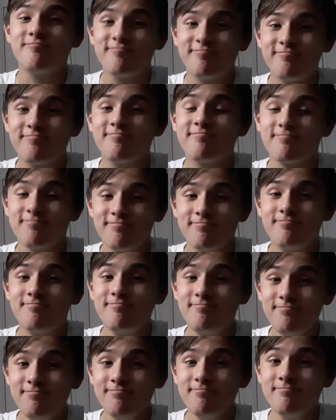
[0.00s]

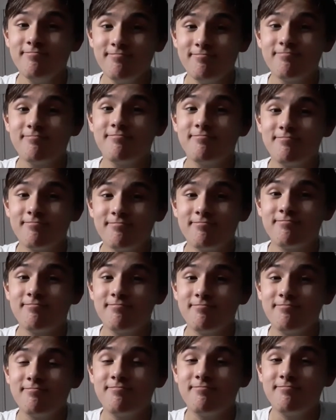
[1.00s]

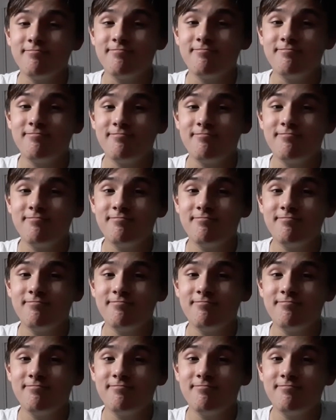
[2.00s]
(no one is talking)